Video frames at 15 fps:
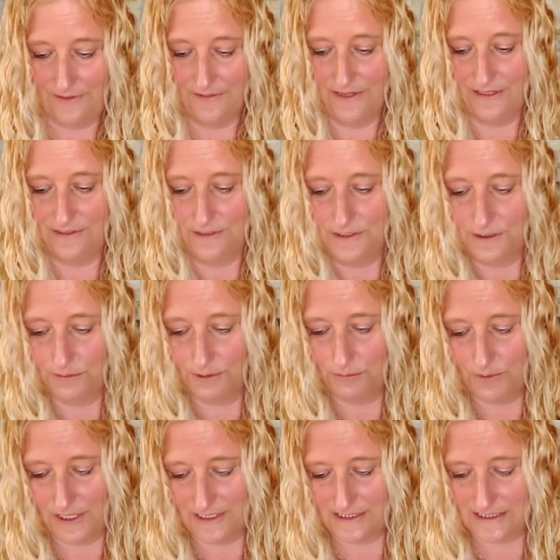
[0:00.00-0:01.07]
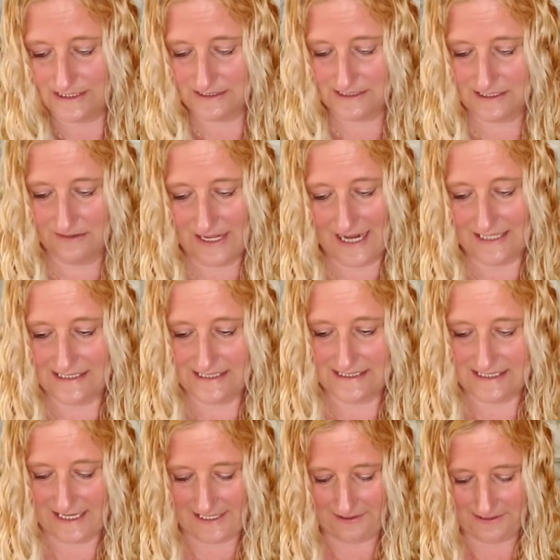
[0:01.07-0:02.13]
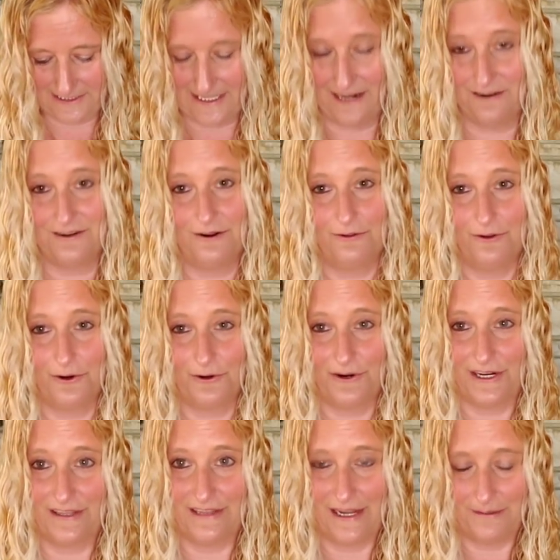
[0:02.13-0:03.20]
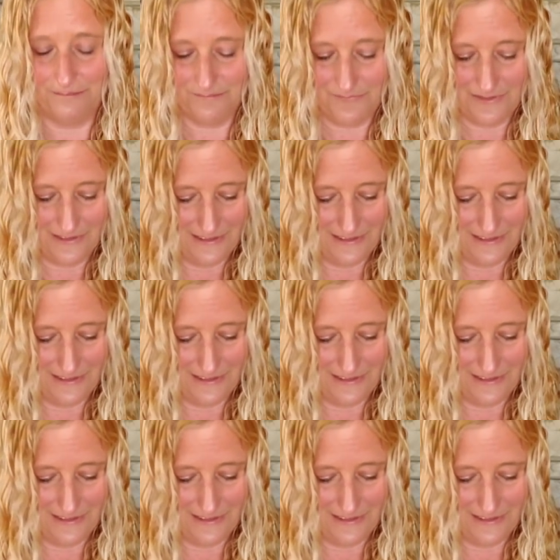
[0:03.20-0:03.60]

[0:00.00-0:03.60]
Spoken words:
than the newer ones. There's a lot of designers that are no longer in them.